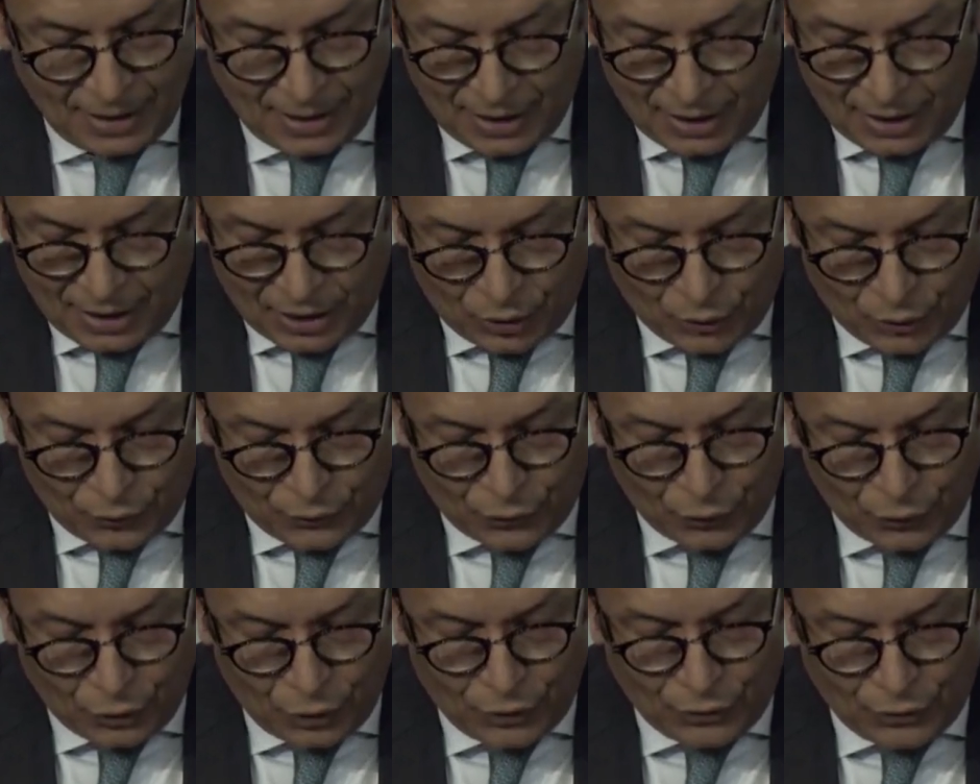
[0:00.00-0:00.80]
The
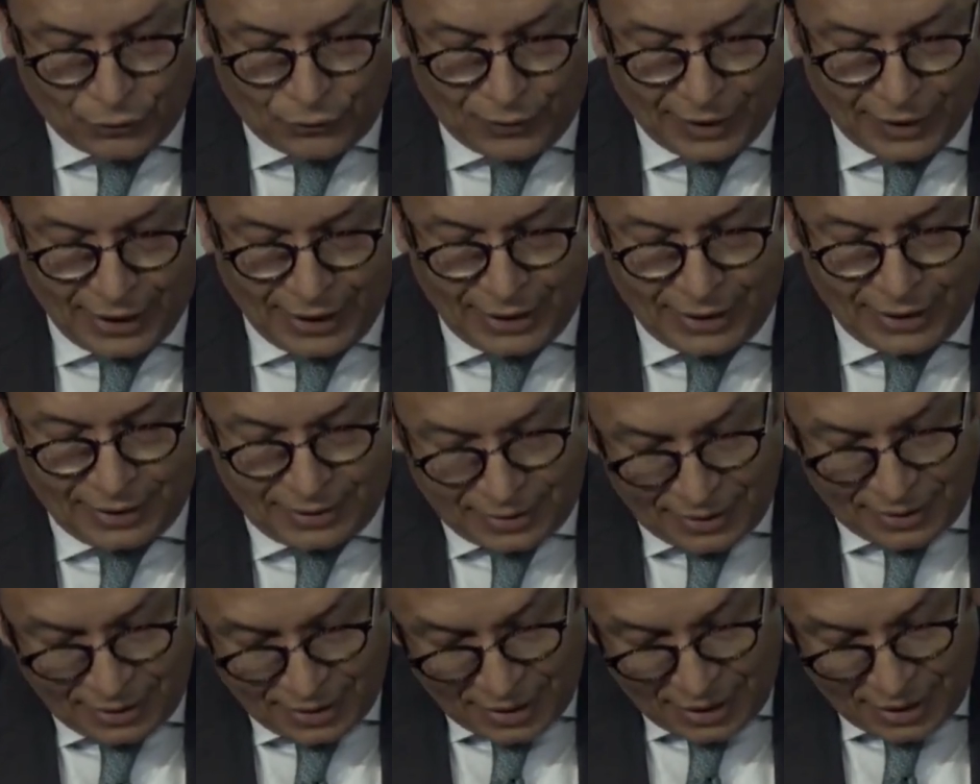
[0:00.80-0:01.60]
first
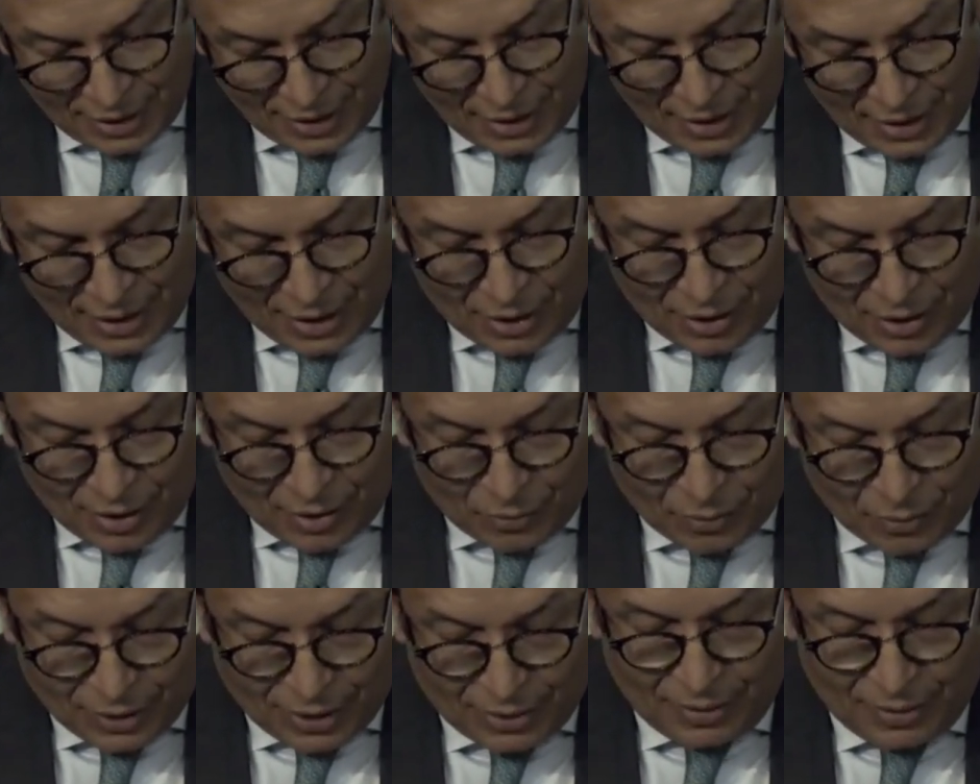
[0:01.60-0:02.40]
phase
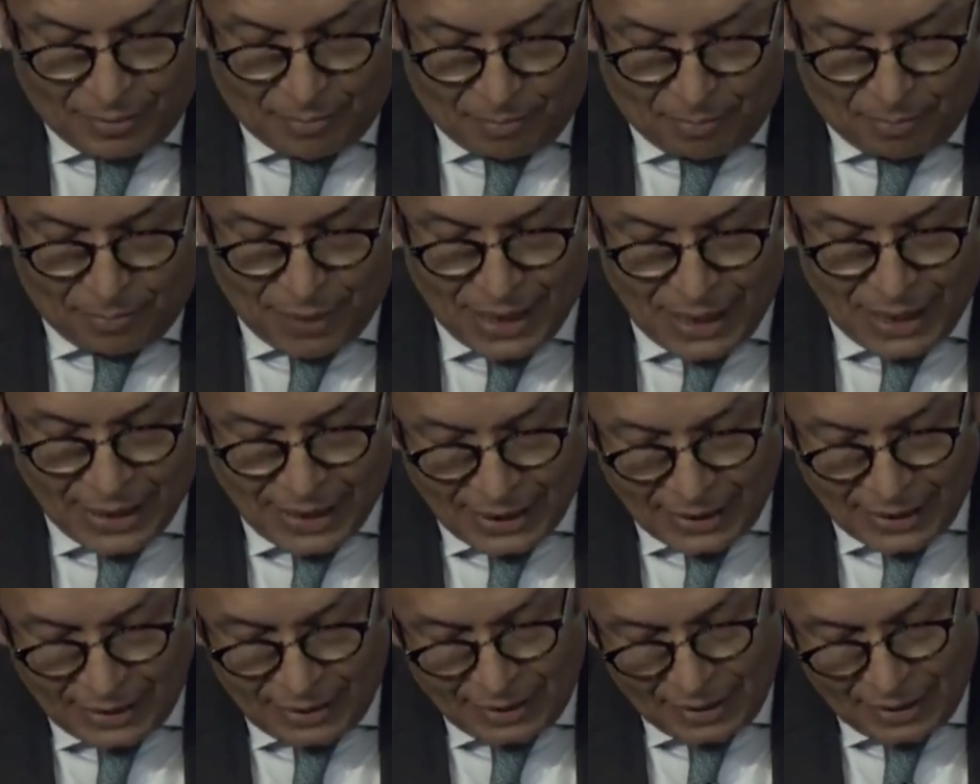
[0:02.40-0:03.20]
with
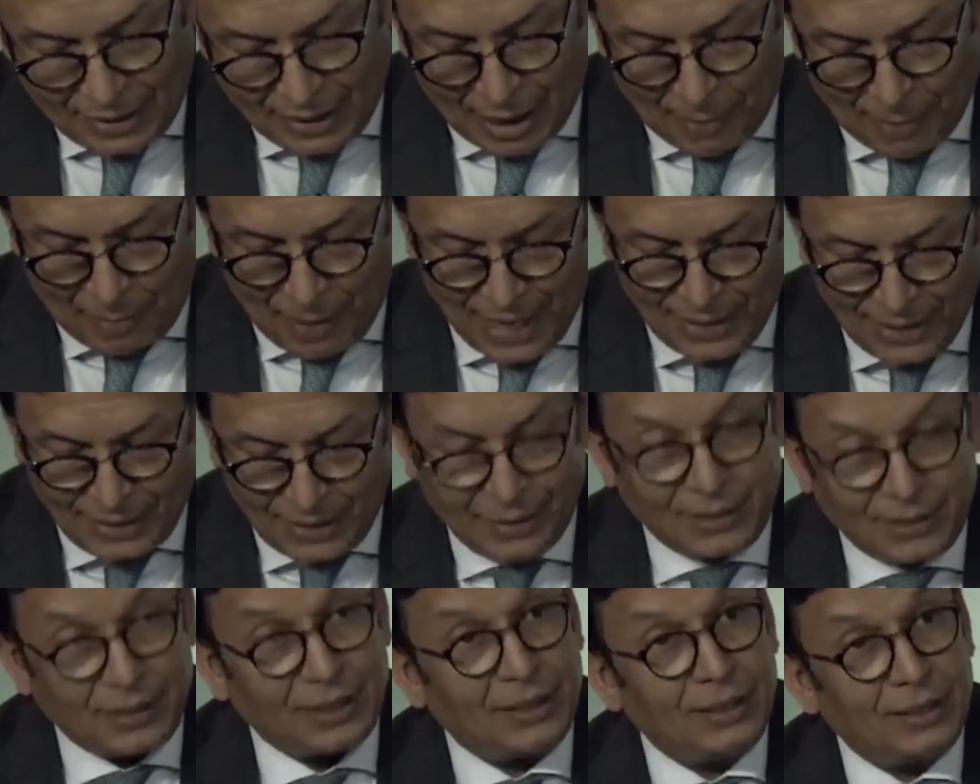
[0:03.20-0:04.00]
building
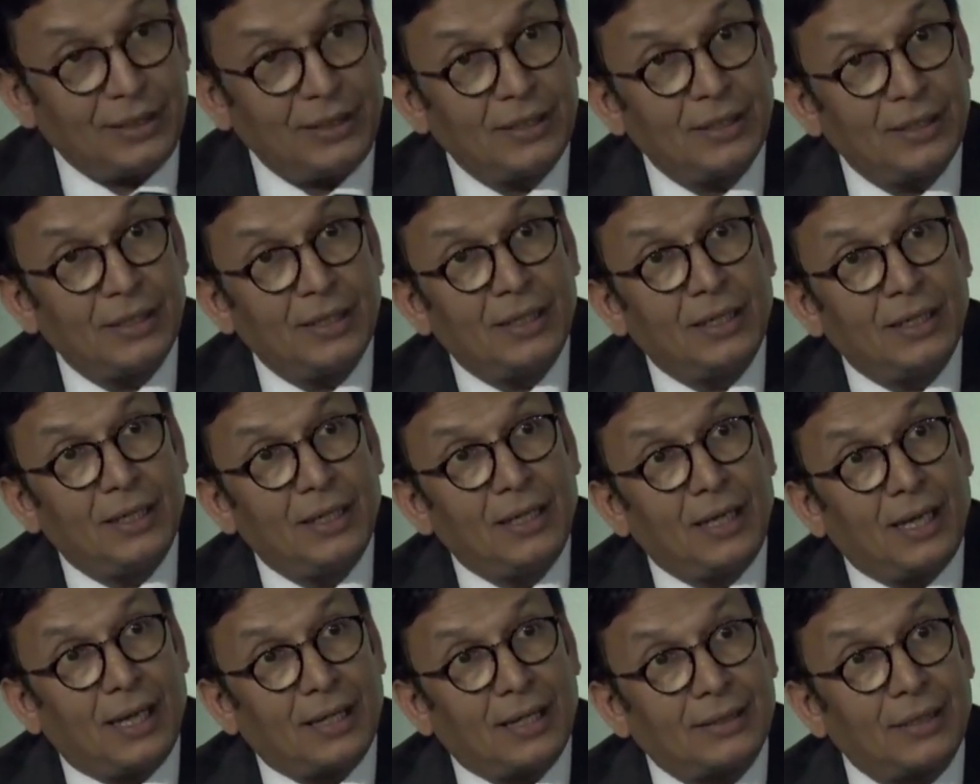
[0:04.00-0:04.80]
capacity,
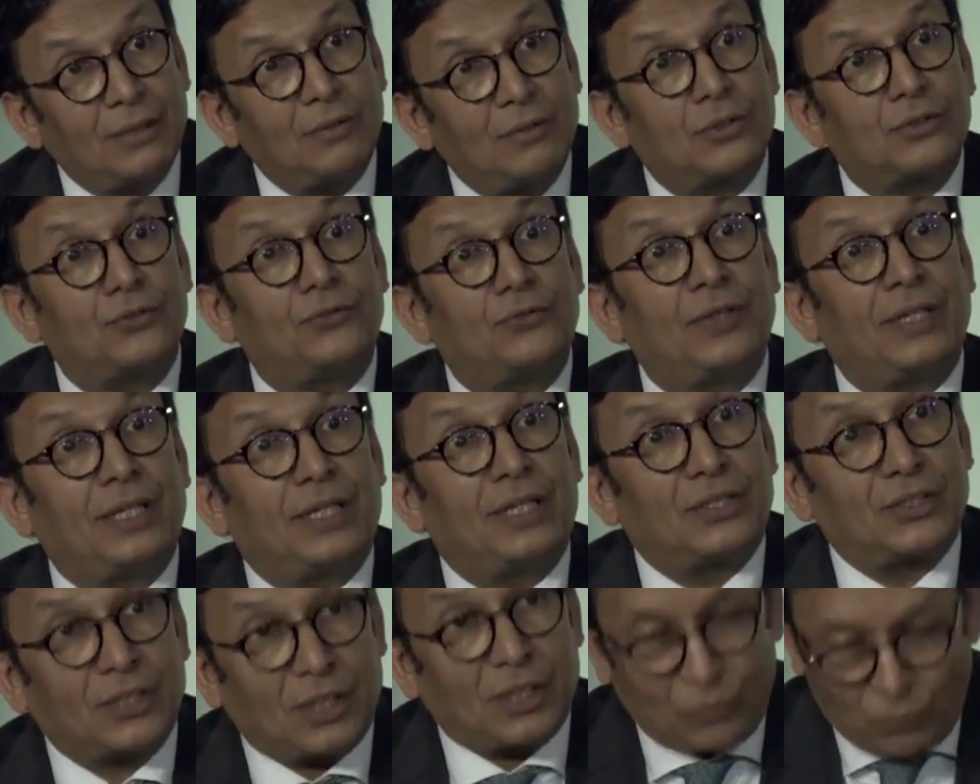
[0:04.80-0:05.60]
I think, was
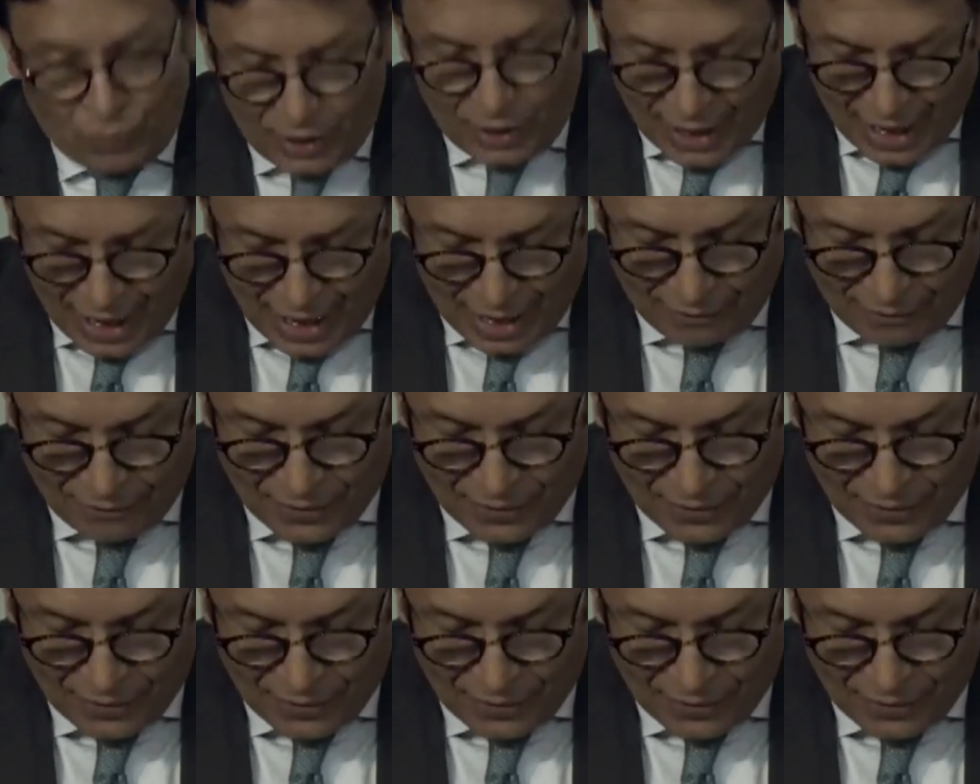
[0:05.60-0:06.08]
finished, and we are